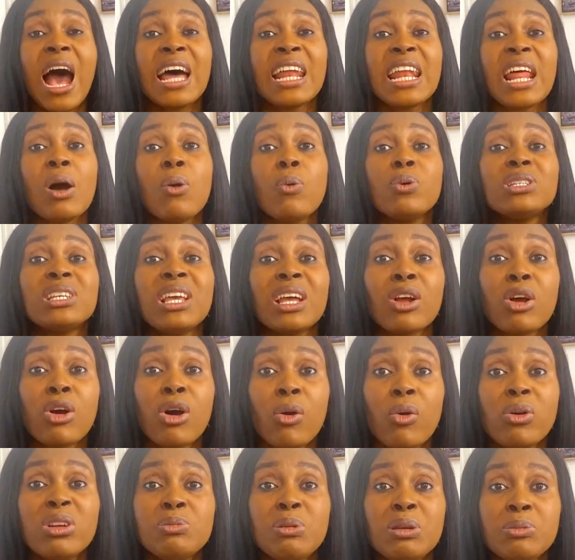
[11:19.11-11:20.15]
And I always
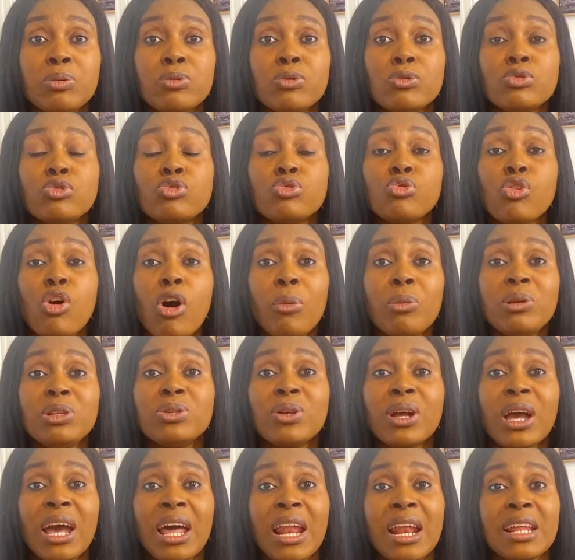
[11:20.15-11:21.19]
encourage people to come
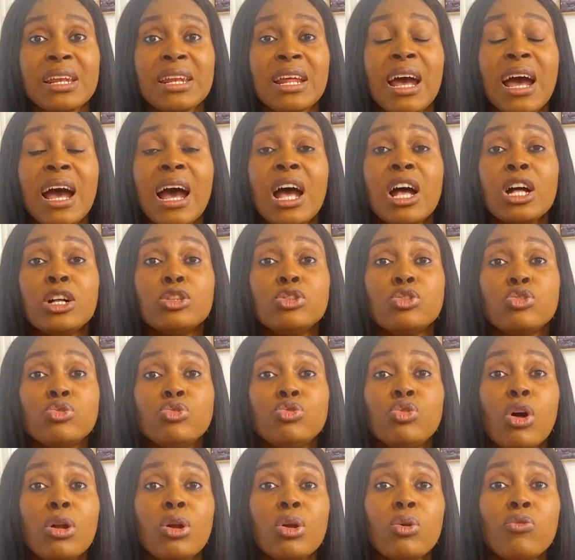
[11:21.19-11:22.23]
into Canada. Do
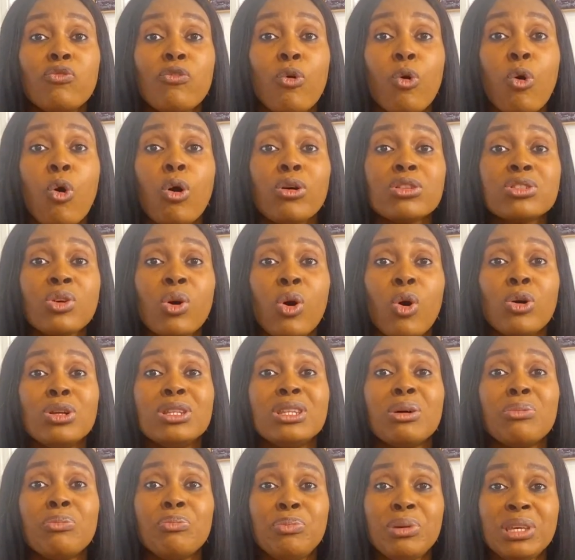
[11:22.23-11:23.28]
not focus
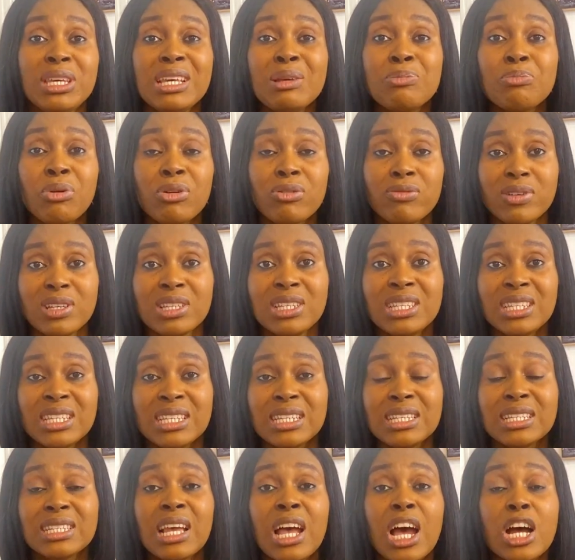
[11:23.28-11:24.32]
on the big
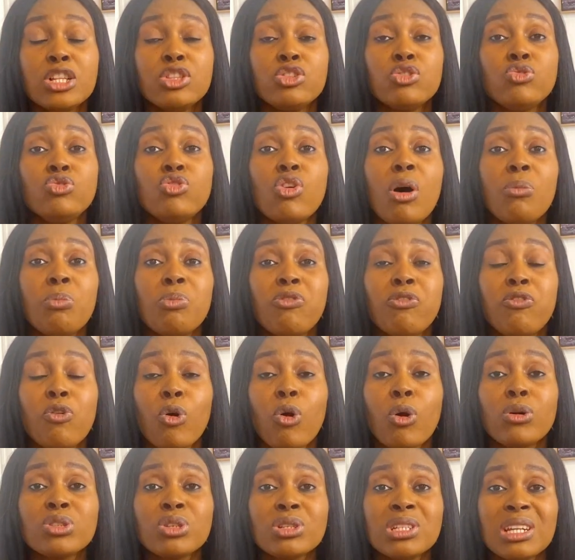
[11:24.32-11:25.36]
provinces. Do not
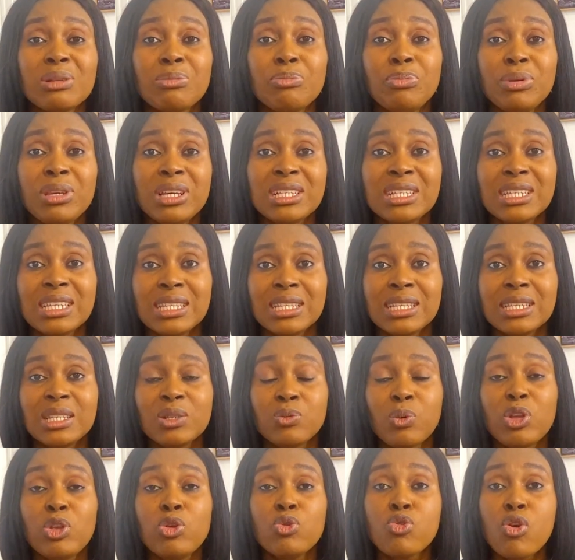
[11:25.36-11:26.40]
focus on the big
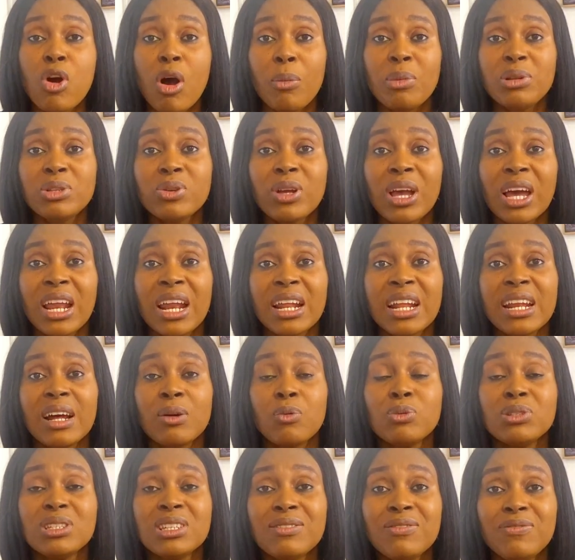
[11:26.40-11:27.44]
cities. When you come into Canada
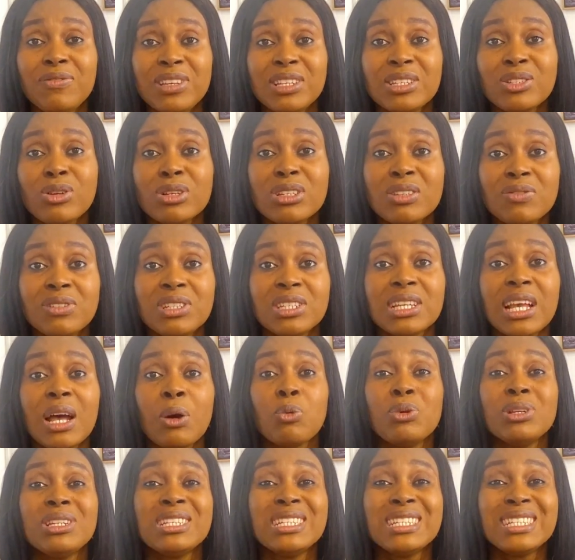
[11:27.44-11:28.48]
with a visitor's visa
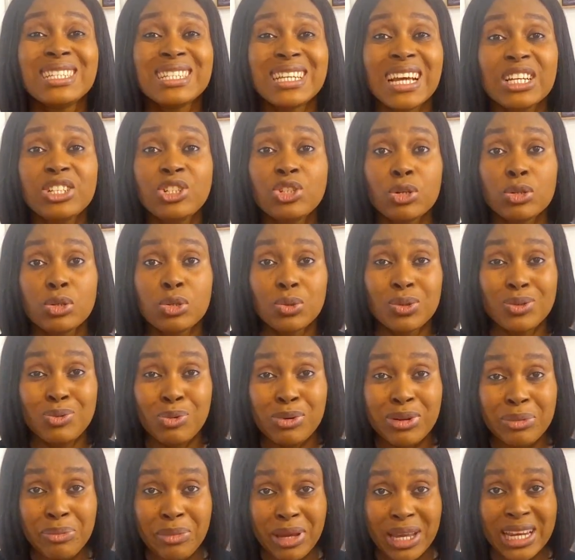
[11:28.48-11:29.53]
with the intention to
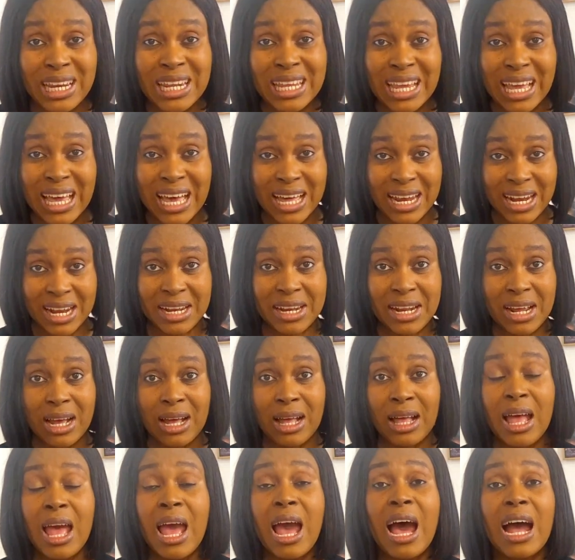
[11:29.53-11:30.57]
remain in
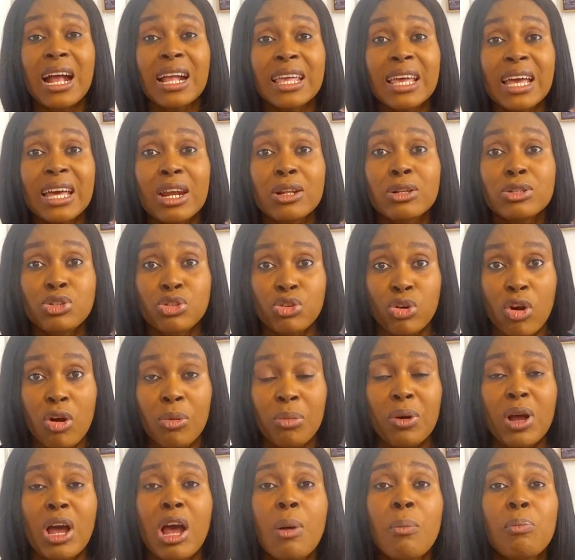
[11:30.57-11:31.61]
Canada and get a
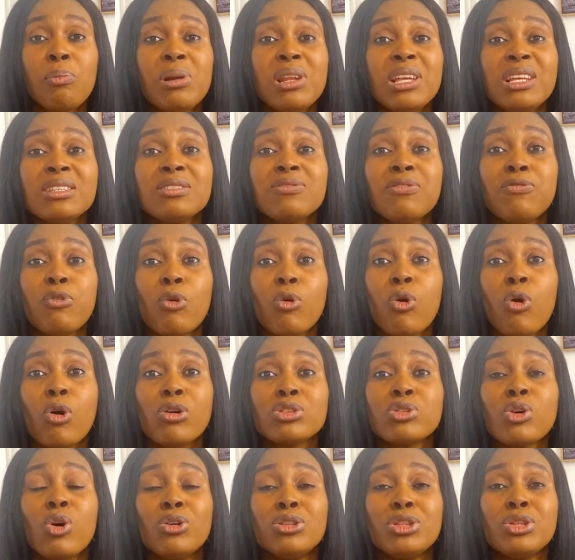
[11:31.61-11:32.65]
job, please
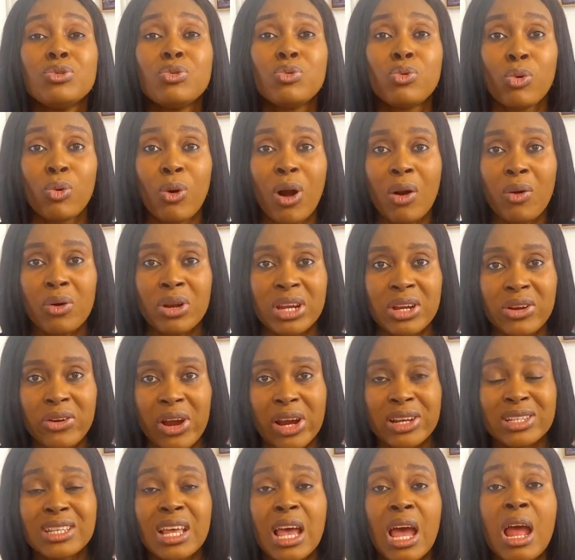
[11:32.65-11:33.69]
focus on the rural
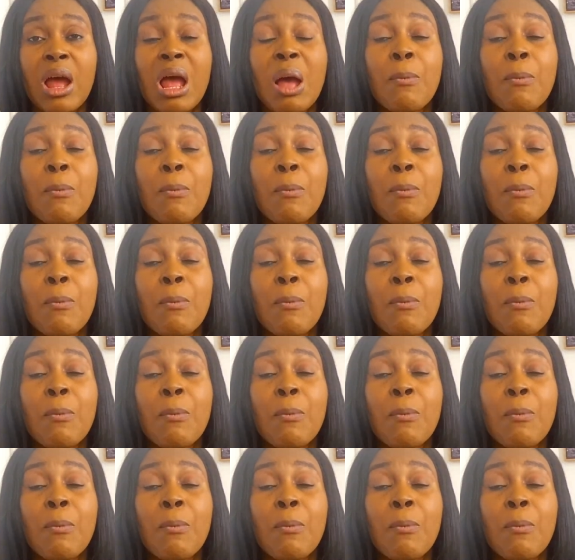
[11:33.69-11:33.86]
areas.